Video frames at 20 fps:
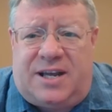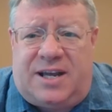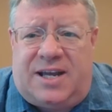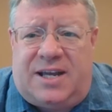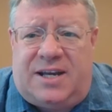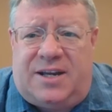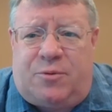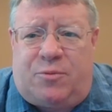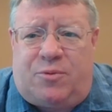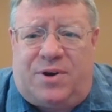
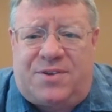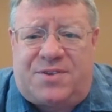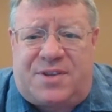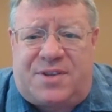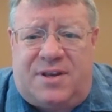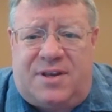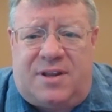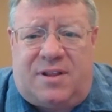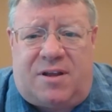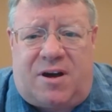And it
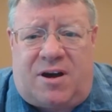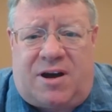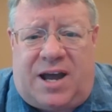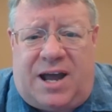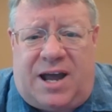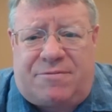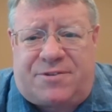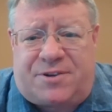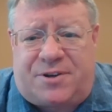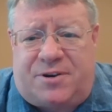wasn't long
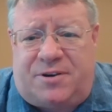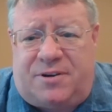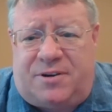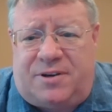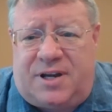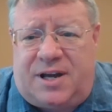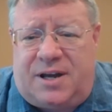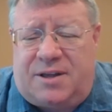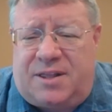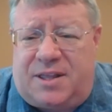after,
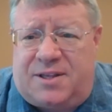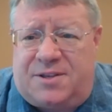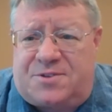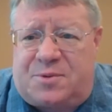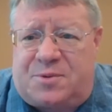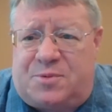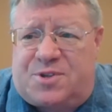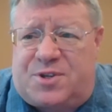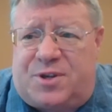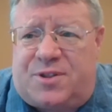I guess
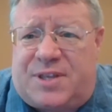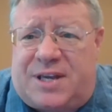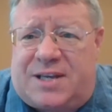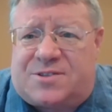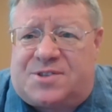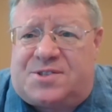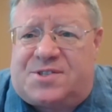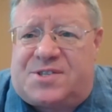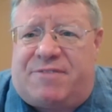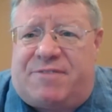it was
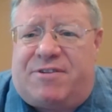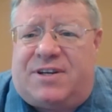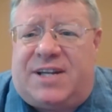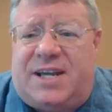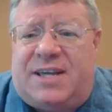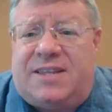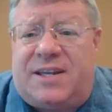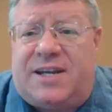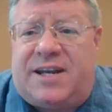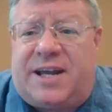
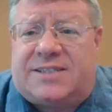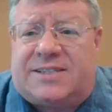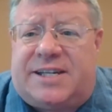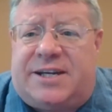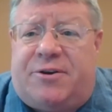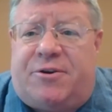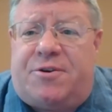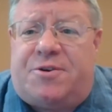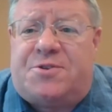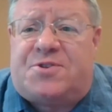2017, the next
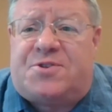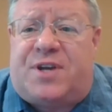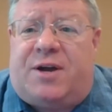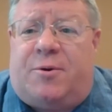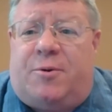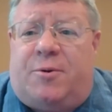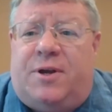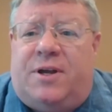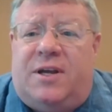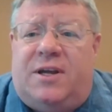year or
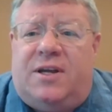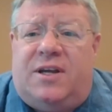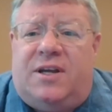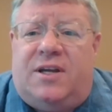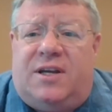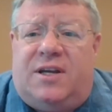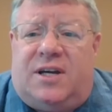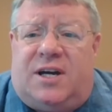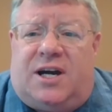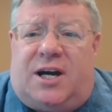so,
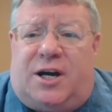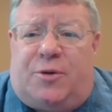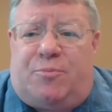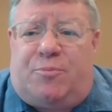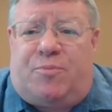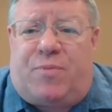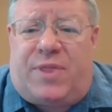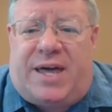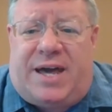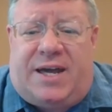
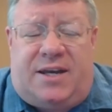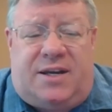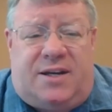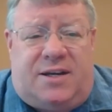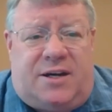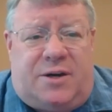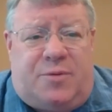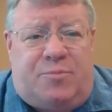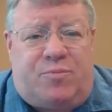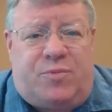that
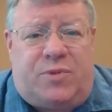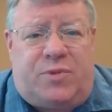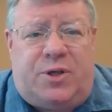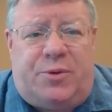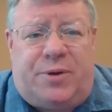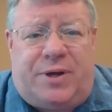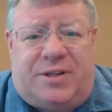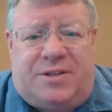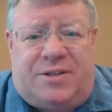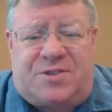Lou
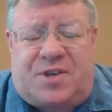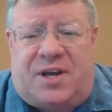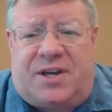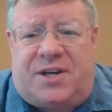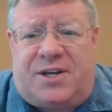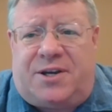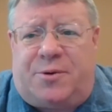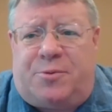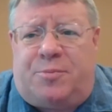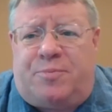
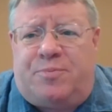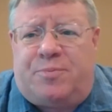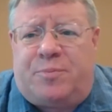Elizondo